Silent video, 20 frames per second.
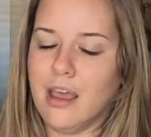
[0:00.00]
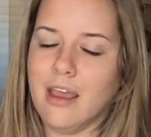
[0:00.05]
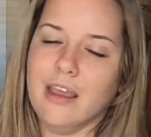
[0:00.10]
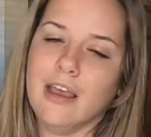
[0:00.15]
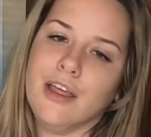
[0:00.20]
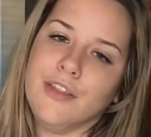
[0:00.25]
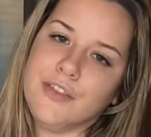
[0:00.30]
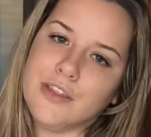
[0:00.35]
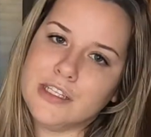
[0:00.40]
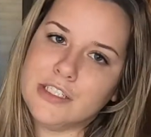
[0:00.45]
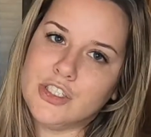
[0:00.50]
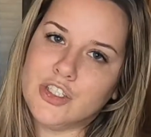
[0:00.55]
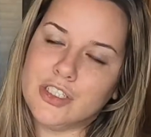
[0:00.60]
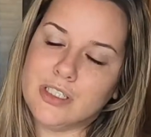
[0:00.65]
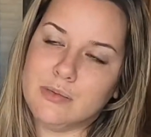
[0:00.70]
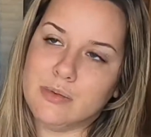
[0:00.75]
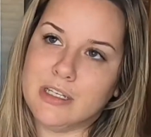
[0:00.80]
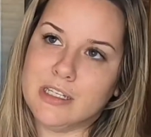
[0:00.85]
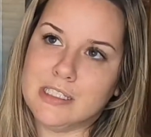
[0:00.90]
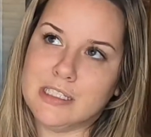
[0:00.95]
I got this
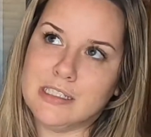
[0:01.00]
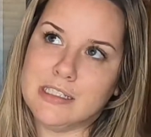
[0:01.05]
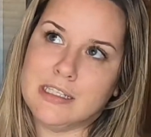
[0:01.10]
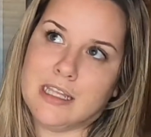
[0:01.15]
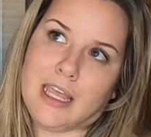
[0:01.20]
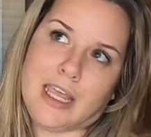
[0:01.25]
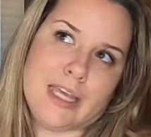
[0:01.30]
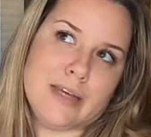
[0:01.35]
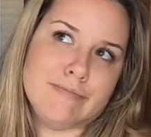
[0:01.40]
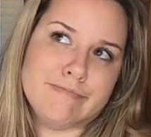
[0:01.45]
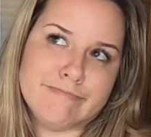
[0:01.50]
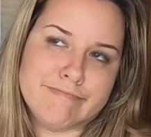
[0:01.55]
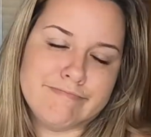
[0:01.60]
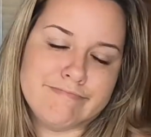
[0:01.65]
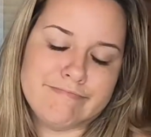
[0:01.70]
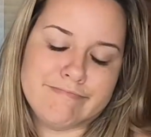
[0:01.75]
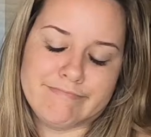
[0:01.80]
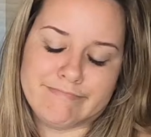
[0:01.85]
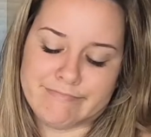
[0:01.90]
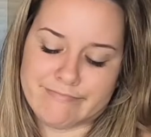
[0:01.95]
just because it's like,
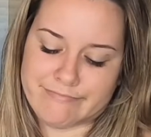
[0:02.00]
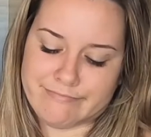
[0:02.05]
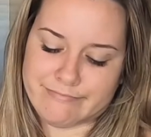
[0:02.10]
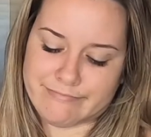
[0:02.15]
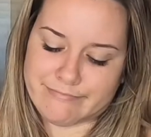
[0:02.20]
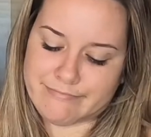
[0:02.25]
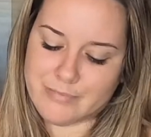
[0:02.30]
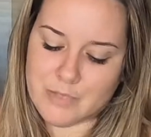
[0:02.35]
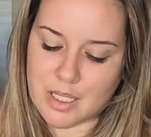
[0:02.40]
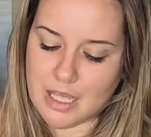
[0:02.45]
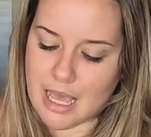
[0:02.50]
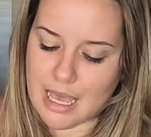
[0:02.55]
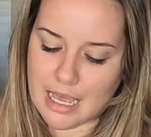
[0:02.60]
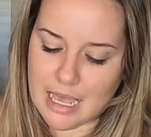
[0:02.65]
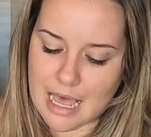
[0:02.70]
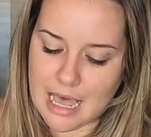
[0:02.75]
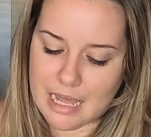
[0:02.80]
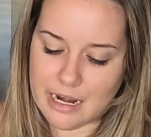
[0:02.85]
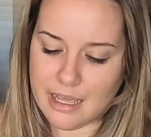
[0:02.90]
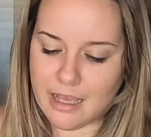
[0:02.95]
you
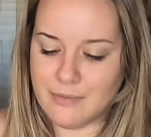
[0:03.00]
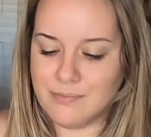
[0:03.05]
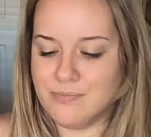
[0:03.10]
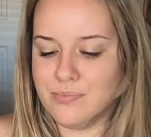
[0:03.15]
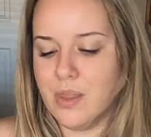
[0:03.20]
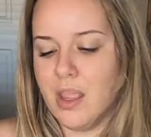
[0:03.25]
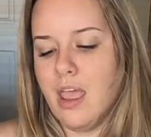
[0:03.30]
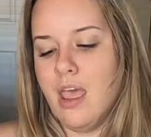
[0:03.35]
gotta.